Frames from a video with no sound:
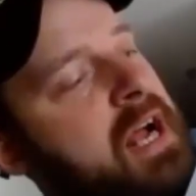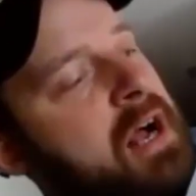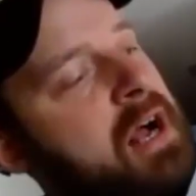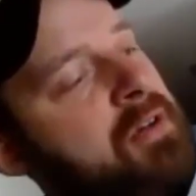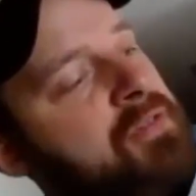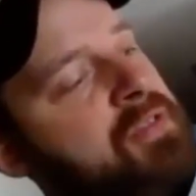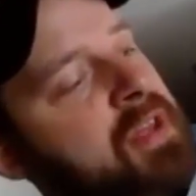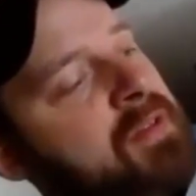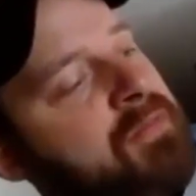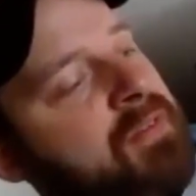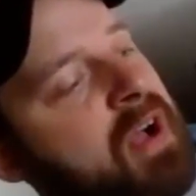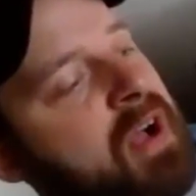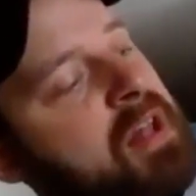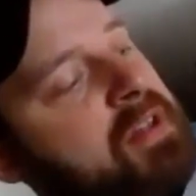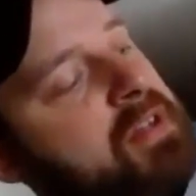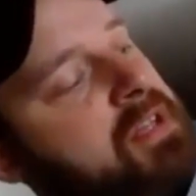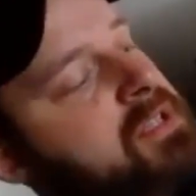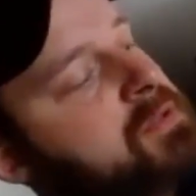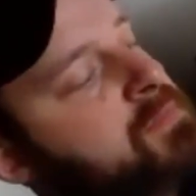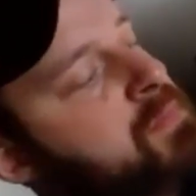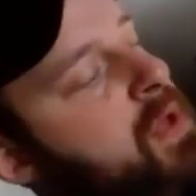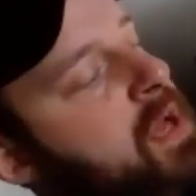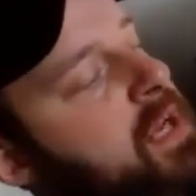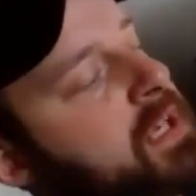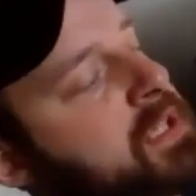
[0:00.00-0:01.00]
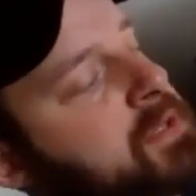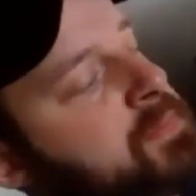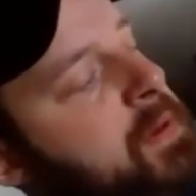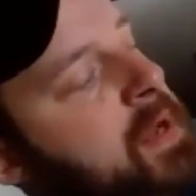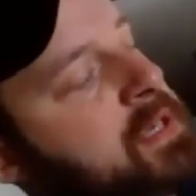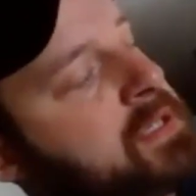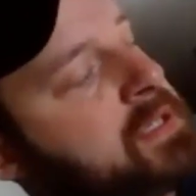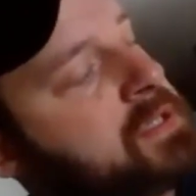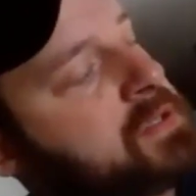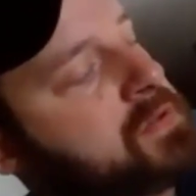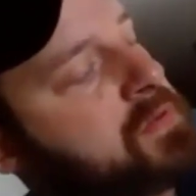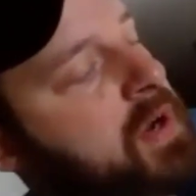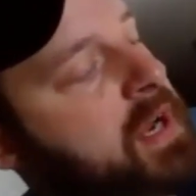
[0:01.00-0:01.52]
out, they've got these blank
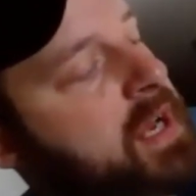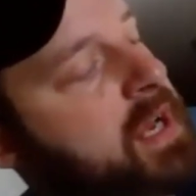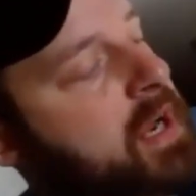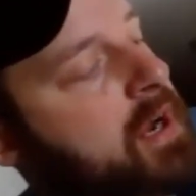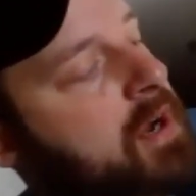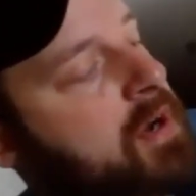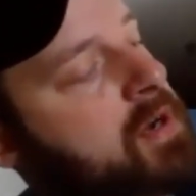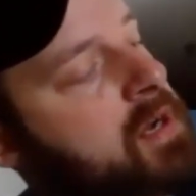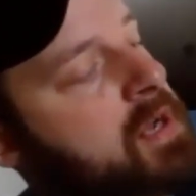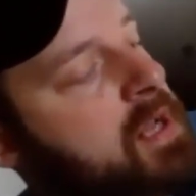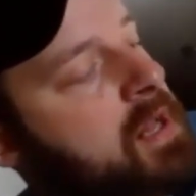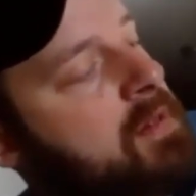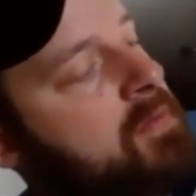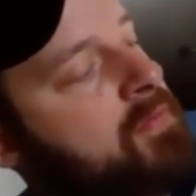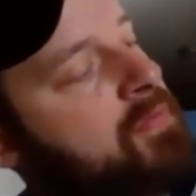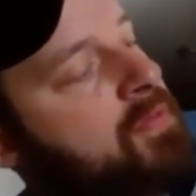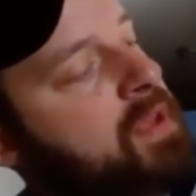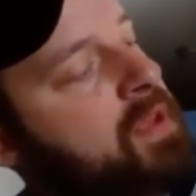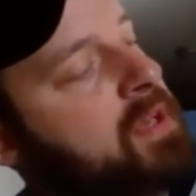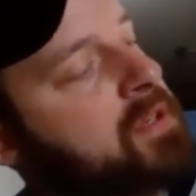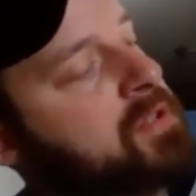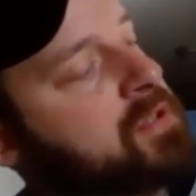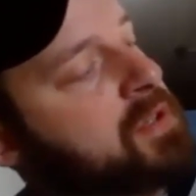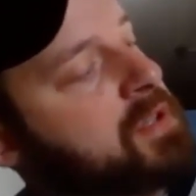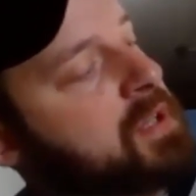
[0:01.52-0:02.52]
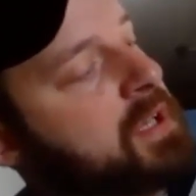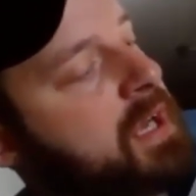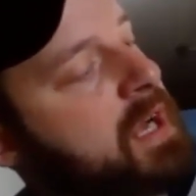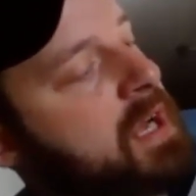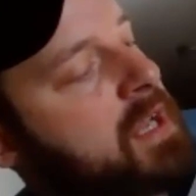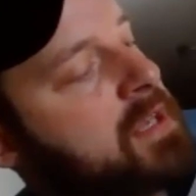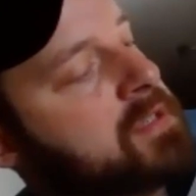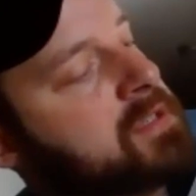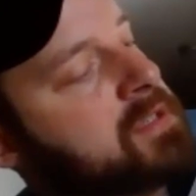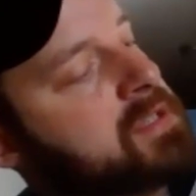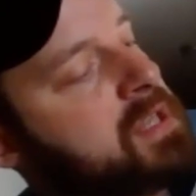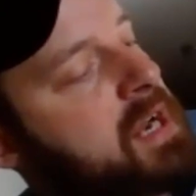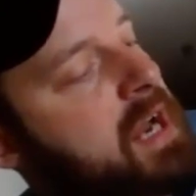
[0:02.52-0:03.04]
spaces right here. These are the
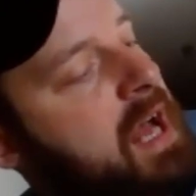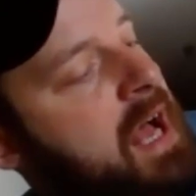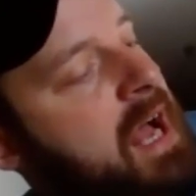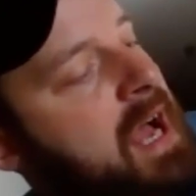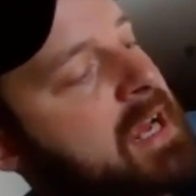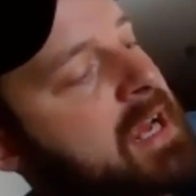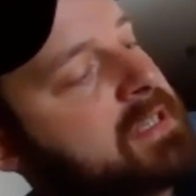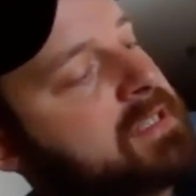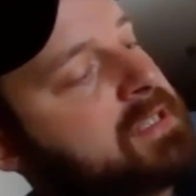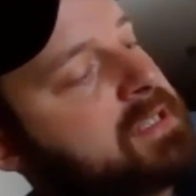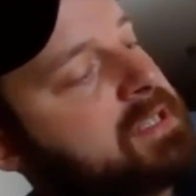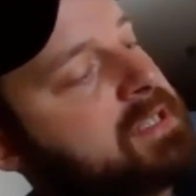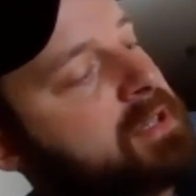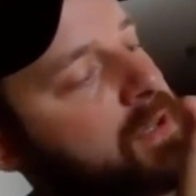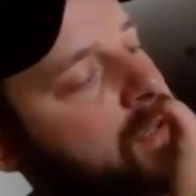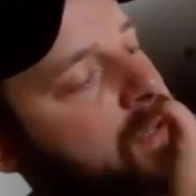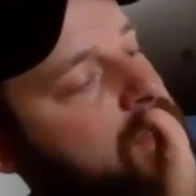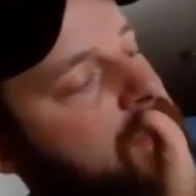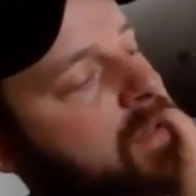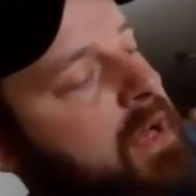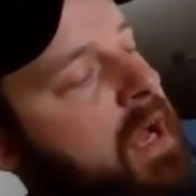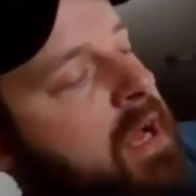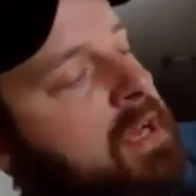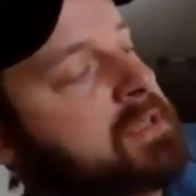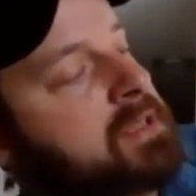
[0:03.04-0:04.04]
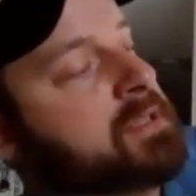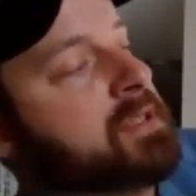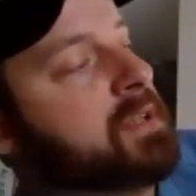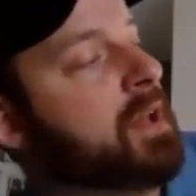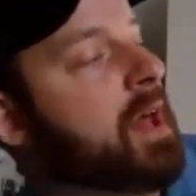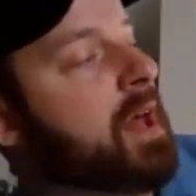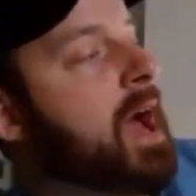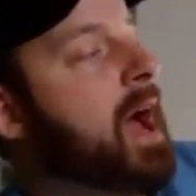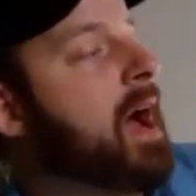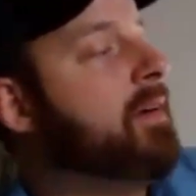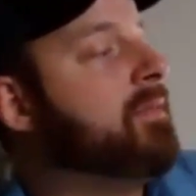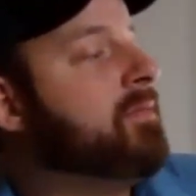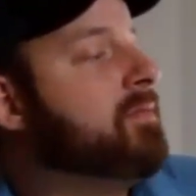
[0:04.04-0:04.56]
guns that I still
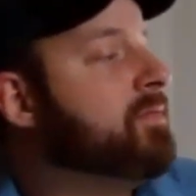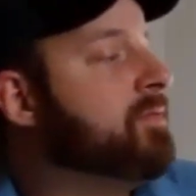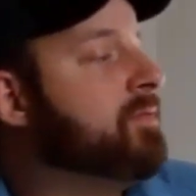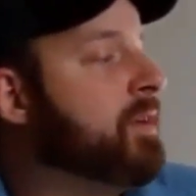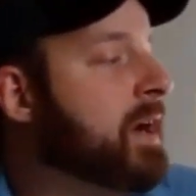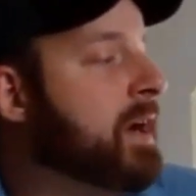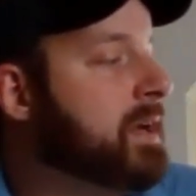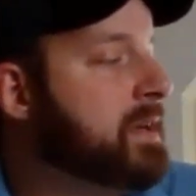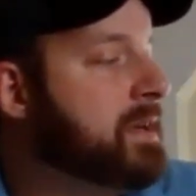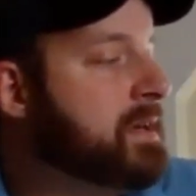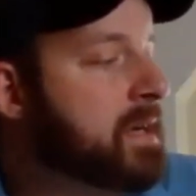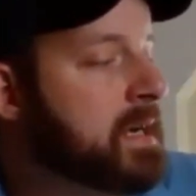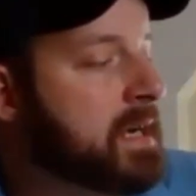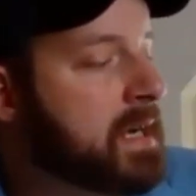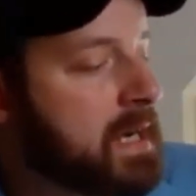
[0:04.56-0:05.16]
have, right?